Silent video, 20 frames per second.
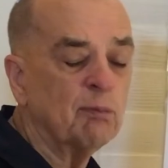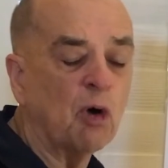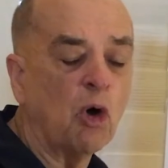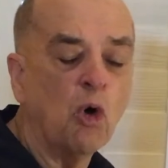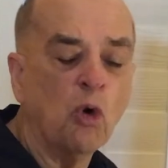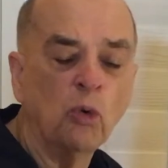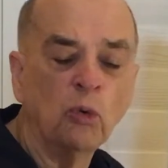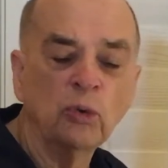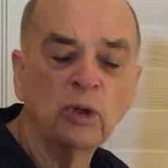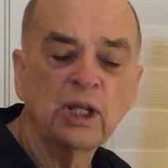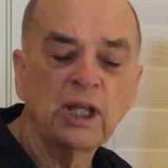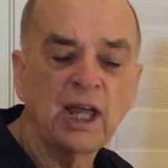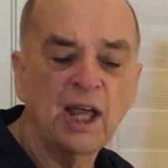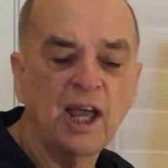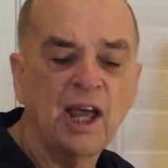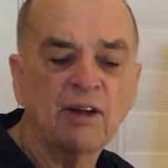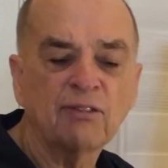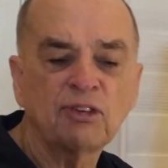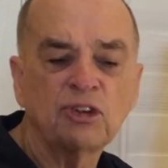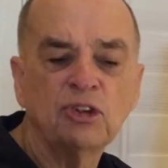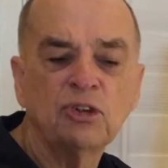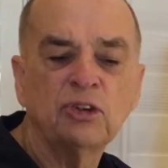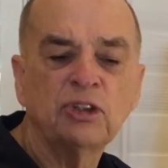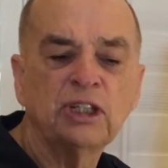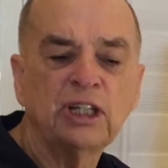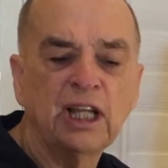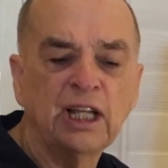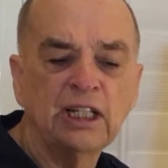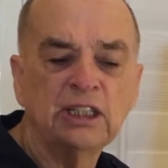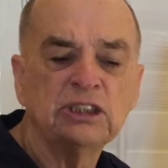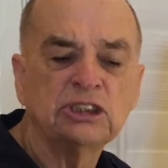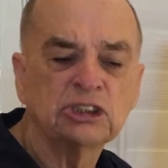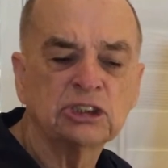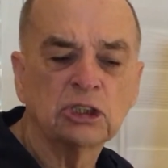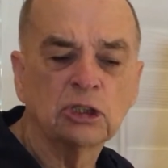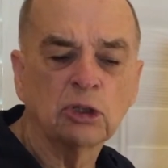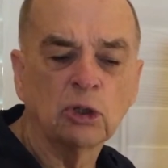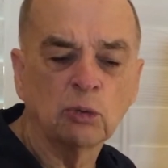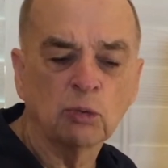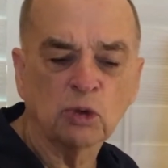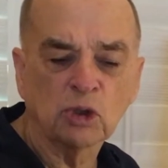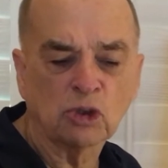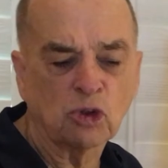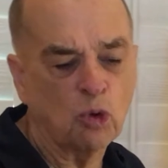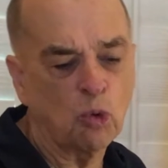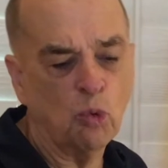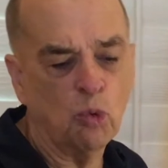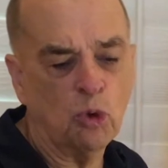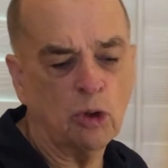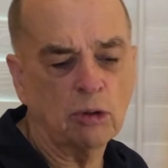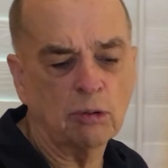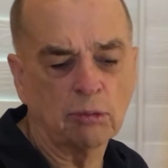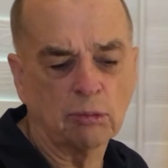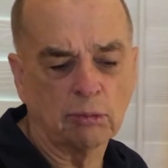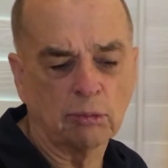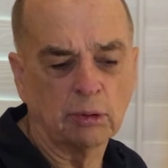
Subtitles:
only after you engage the lower core.